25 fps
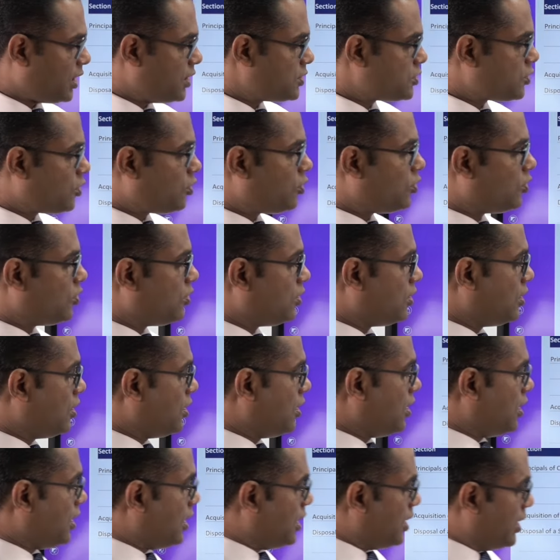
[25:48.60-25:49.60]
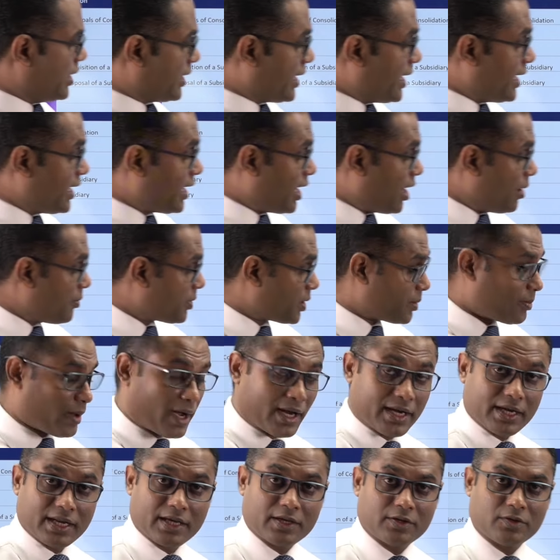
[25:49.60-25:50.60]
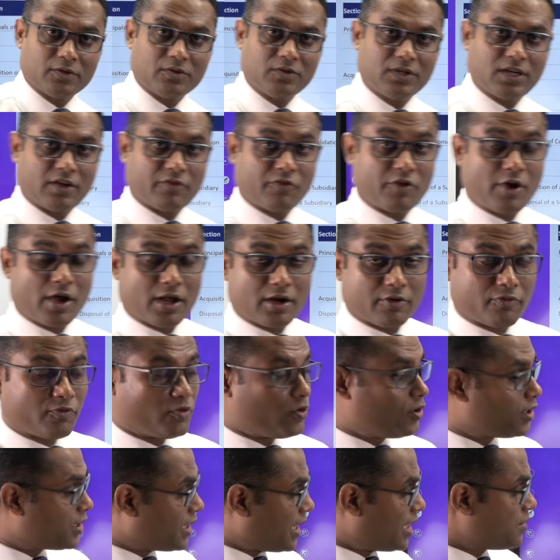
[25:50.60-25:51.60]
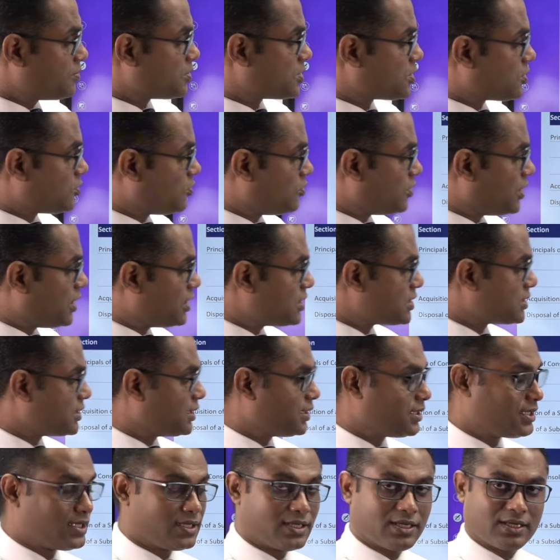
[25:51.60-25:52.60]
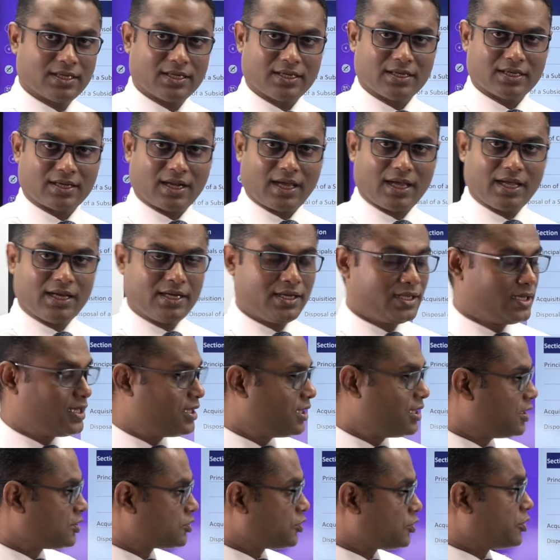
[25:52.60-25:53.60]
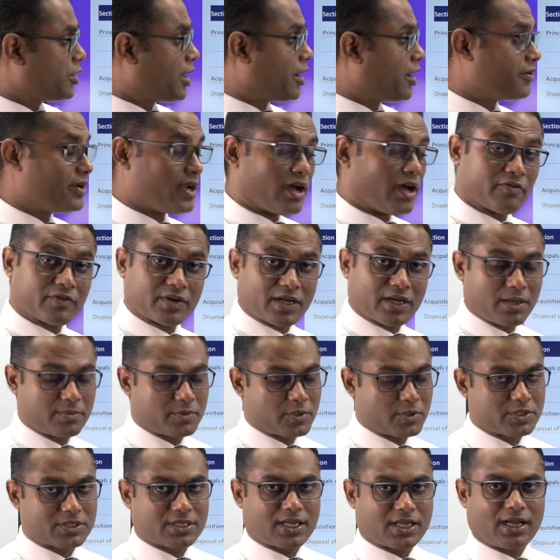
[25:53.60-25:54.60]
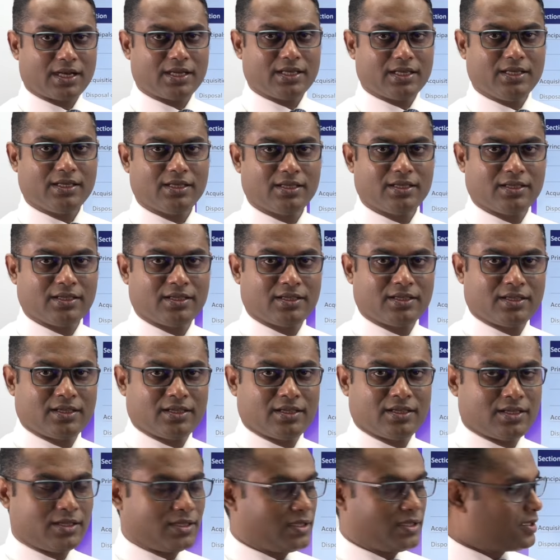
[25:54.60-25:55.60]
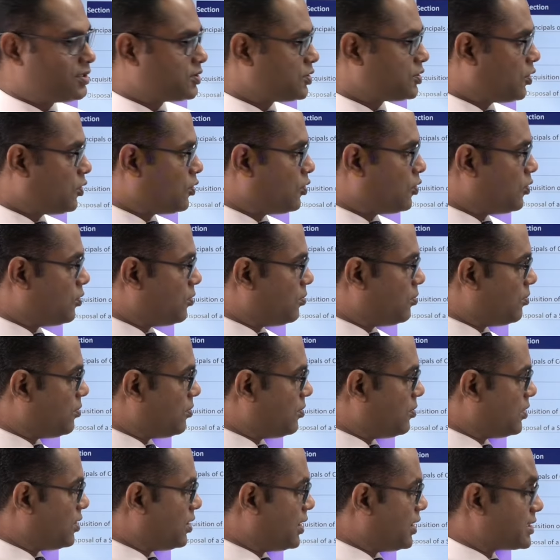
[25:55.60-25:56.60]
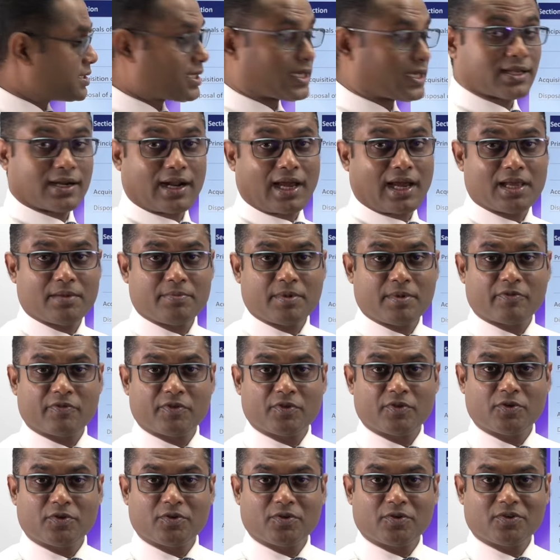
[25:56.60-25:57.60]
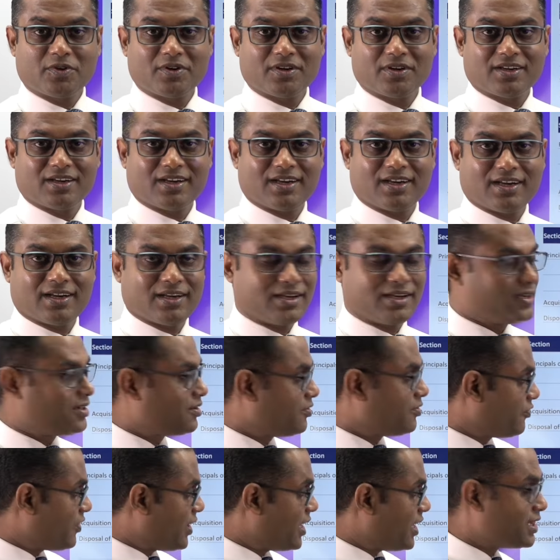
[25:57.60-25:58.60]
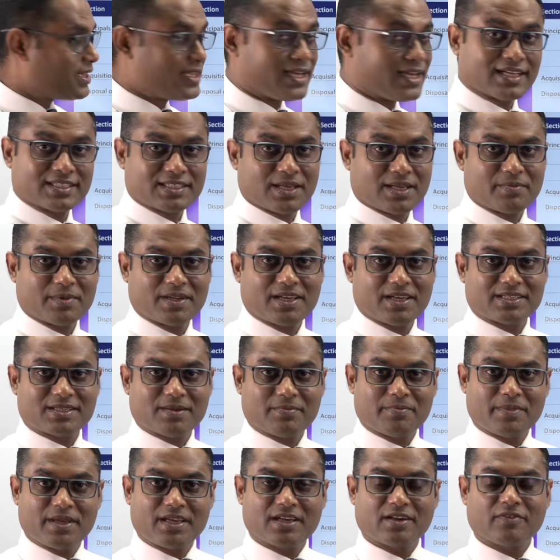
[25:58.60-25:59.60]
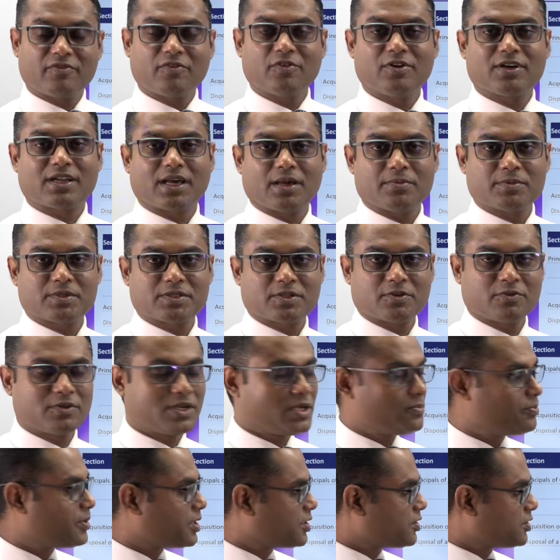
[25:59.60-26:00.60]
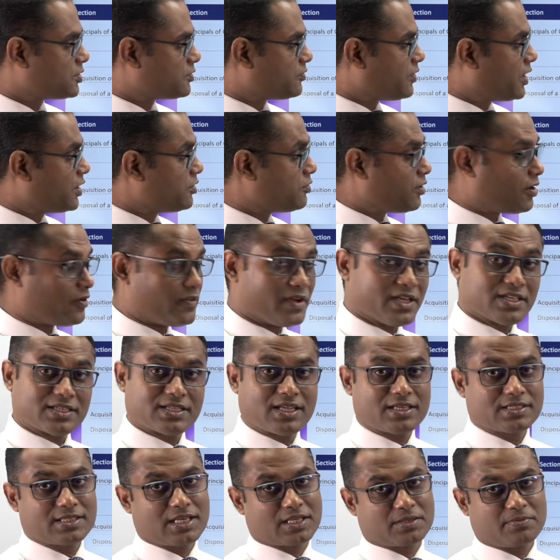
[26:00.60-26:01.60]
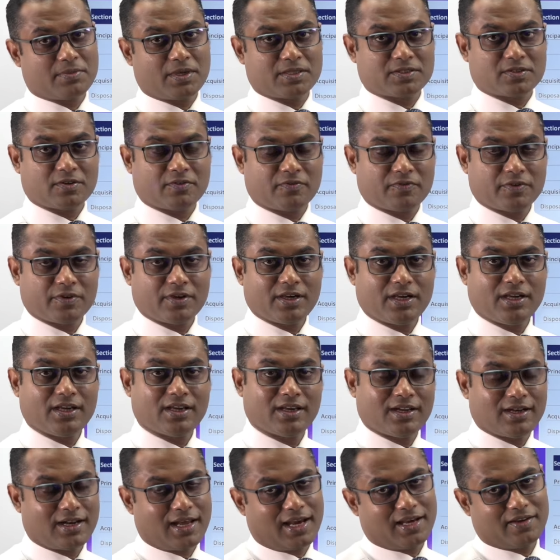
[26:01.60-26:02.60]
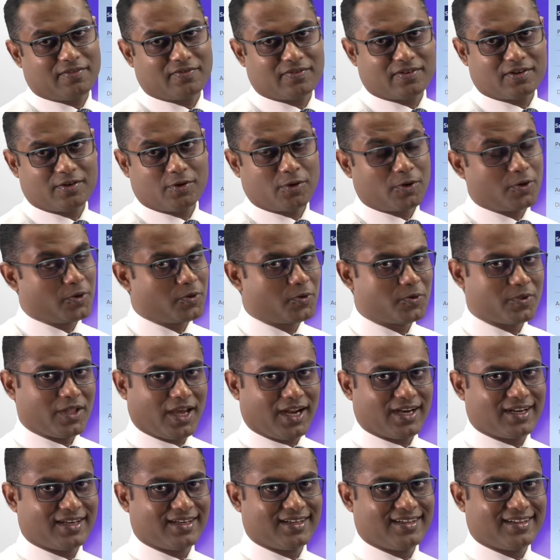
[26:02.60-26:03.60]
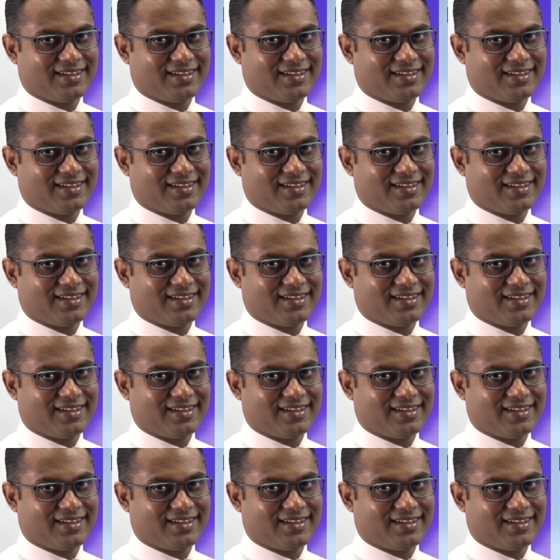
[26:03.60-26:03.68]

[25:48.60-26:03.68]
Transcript: So again, I'm reminding you, if you are a full-time student, right? So you have enough time to study. So it's a crime if you fail the examination being a full-time student, because why? You are wasting 6 months of your life. Don't do that,